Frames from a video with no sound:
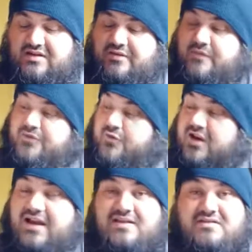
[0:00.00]
don't know if
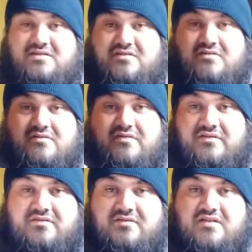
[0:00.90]
you guys
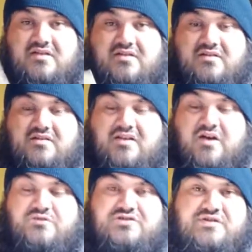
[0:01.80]

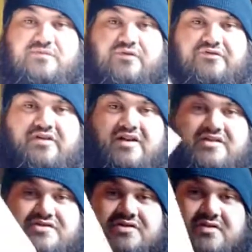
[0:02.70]
know General
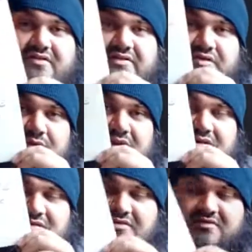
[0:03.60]
Grudge on
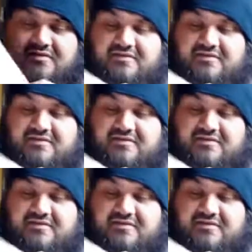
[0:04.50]
Twitter.